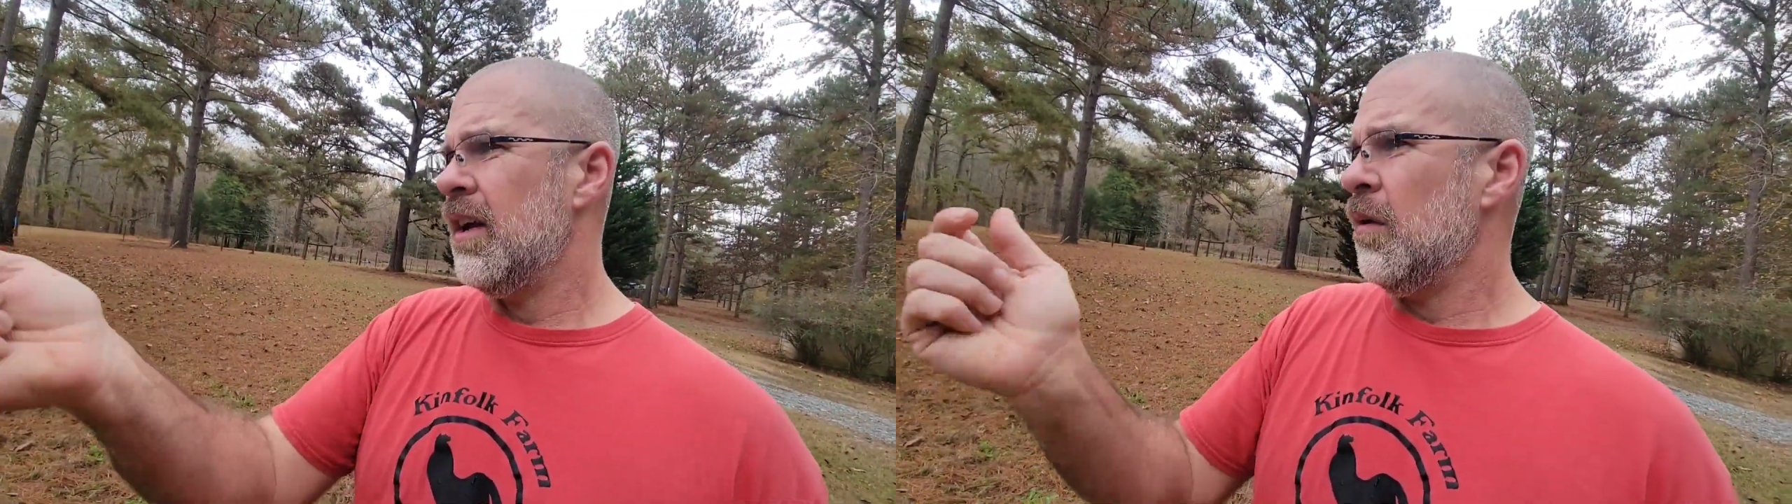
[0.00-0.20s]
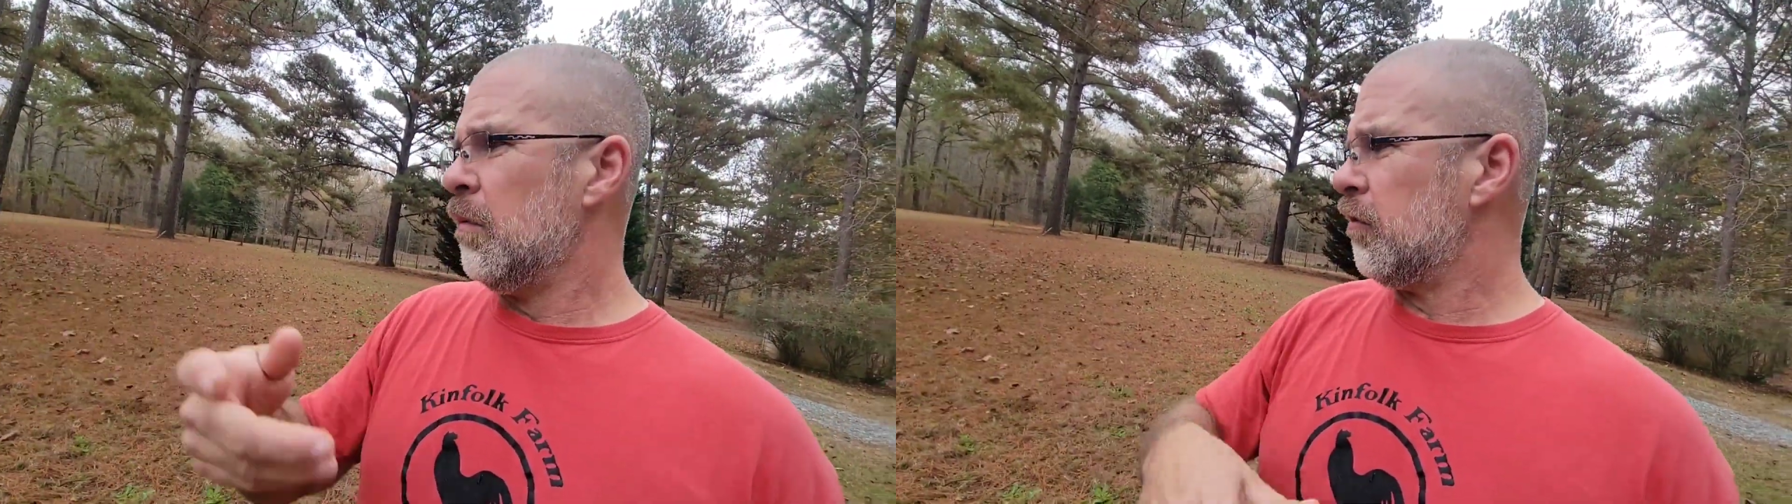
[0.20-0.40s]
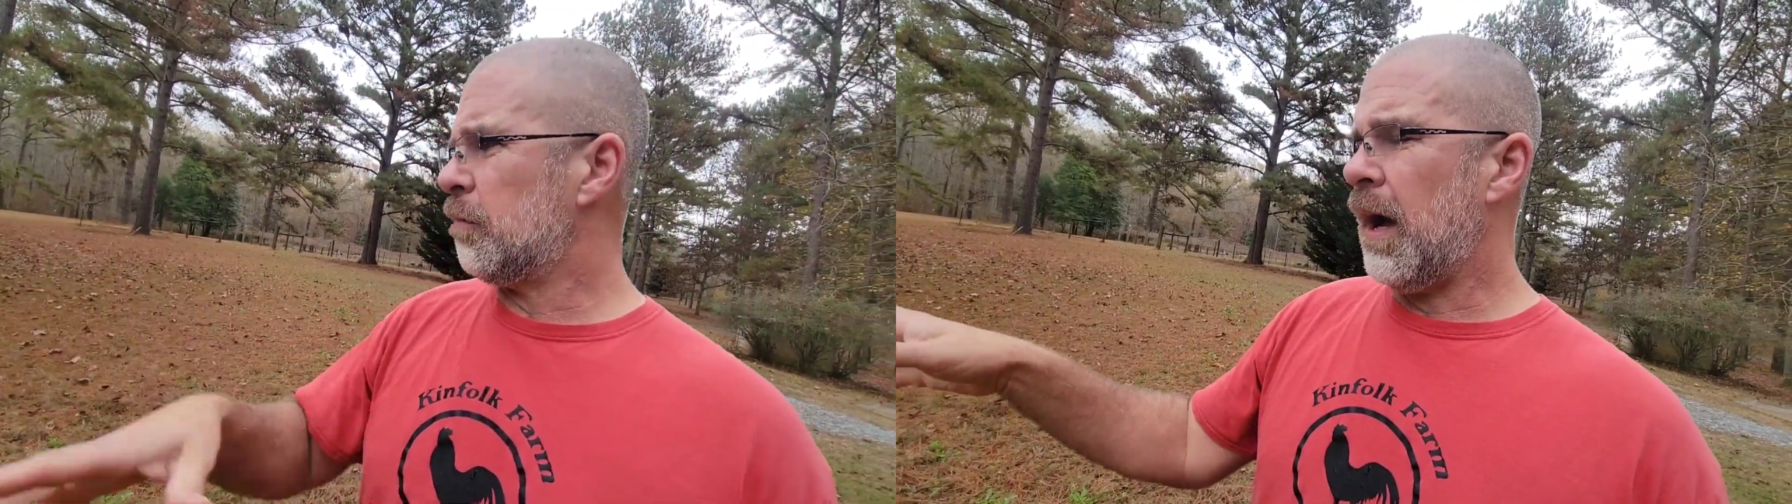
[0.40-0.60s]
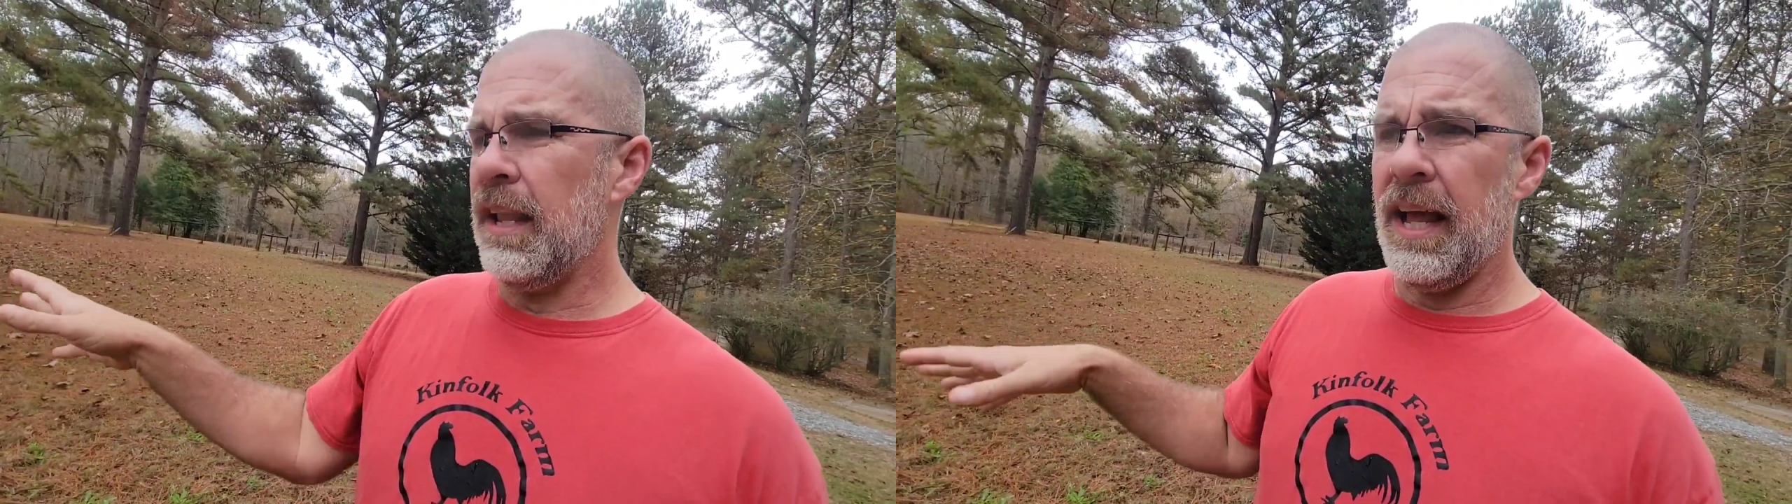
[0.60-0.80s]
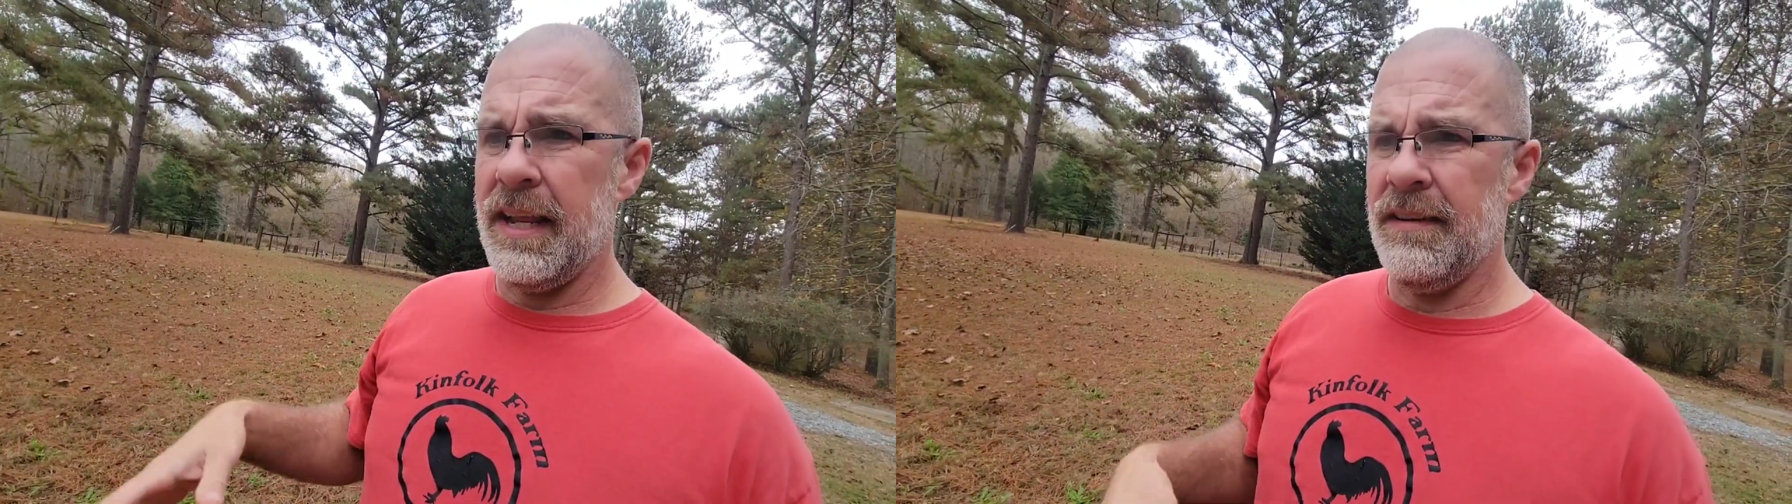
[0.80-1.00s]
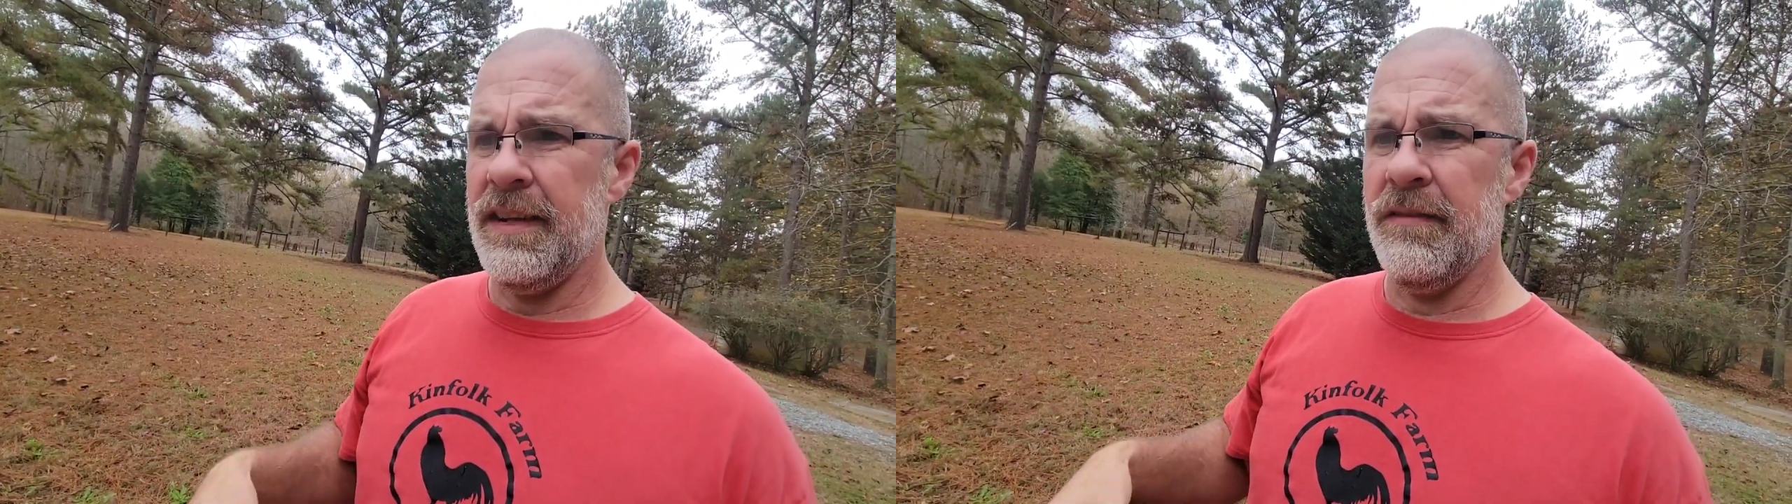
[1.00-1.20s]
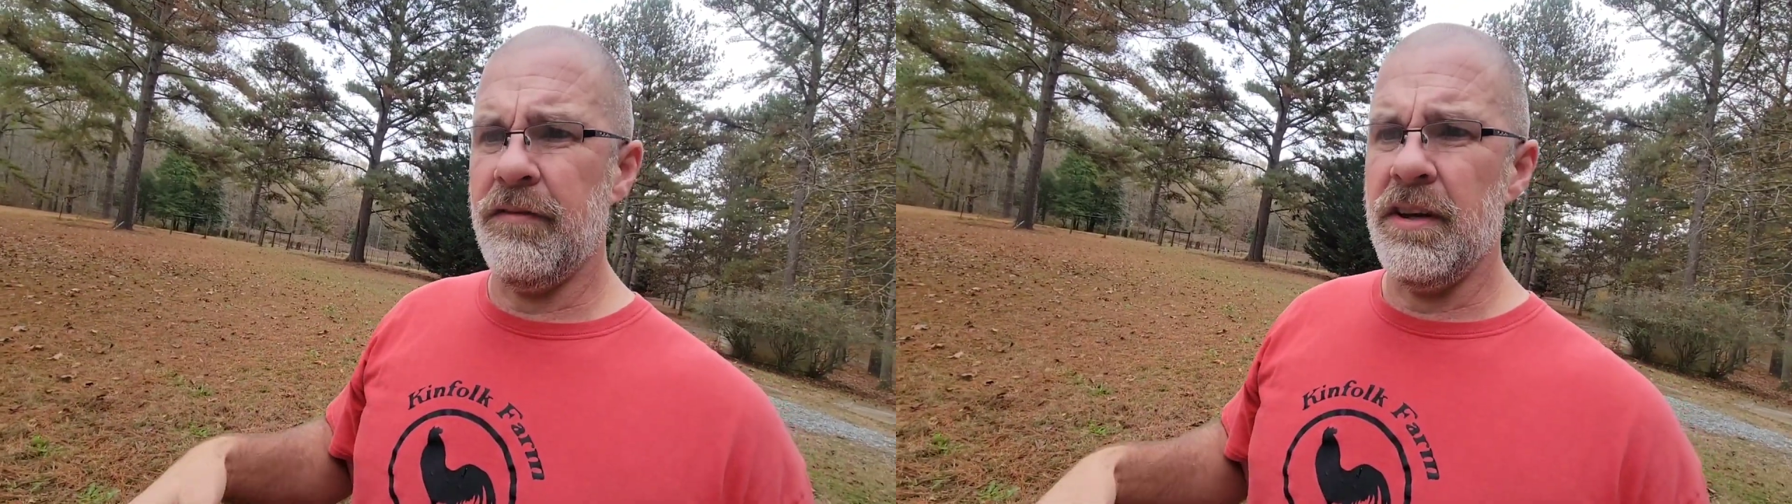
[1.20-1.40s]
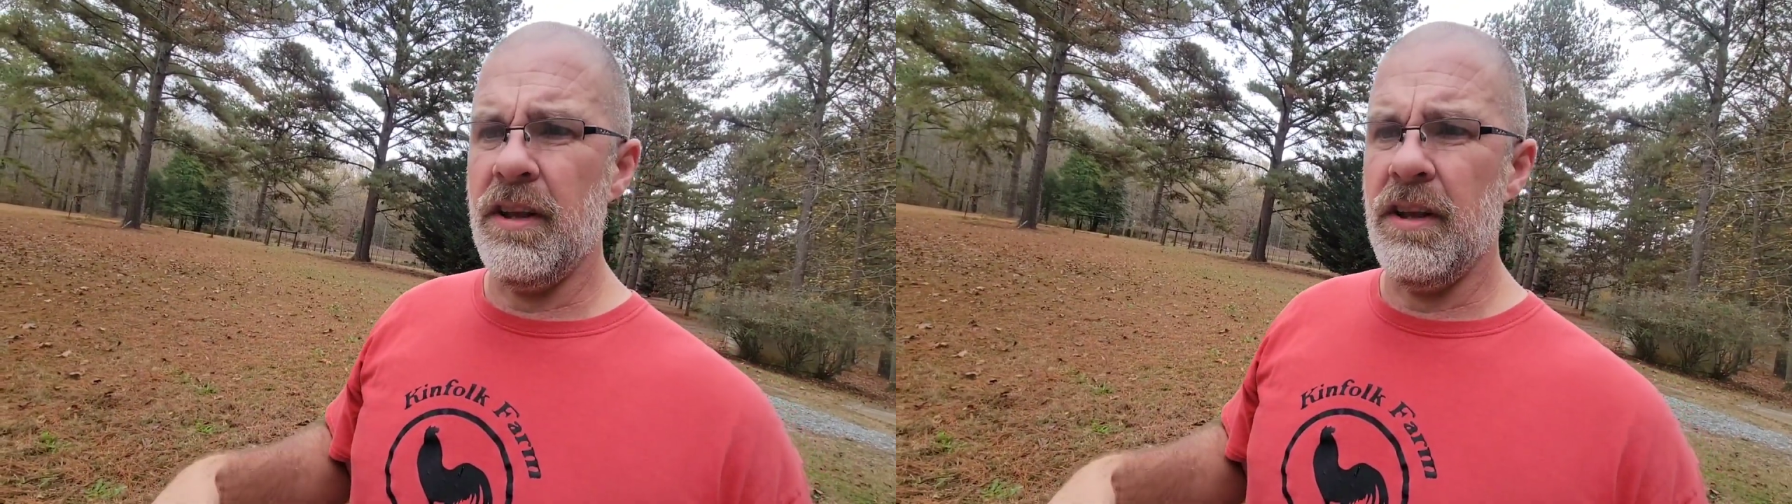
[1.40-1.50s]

with a spotlight in the front